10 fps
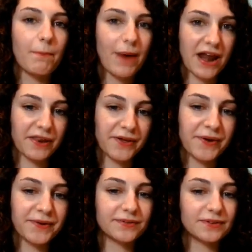
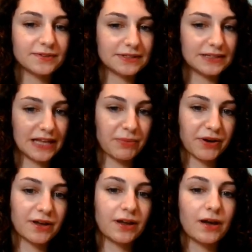Barrio,
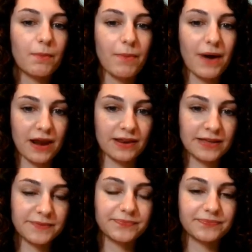neighborhood,
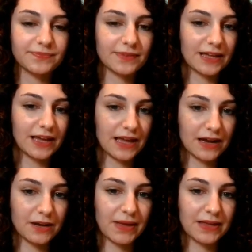barri, in
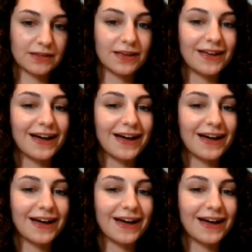árabe.